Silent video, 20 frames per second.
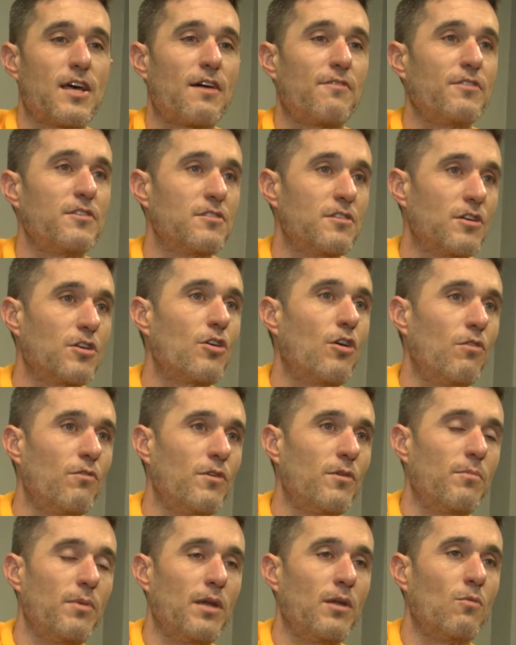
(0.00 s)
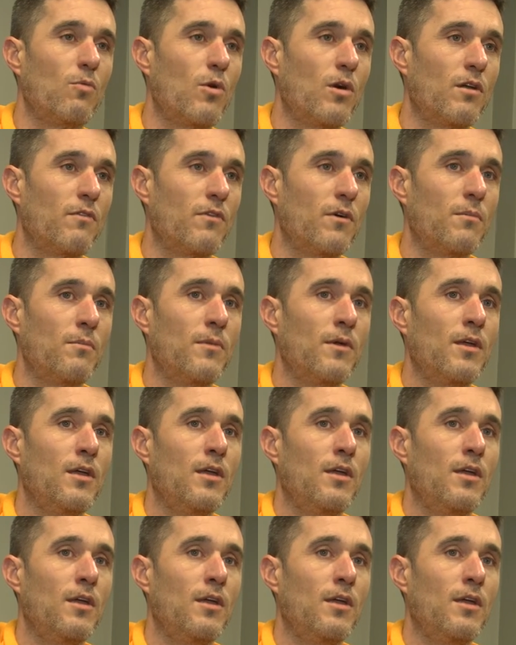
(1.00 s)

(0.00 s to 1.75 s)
obviously COVID being one of them.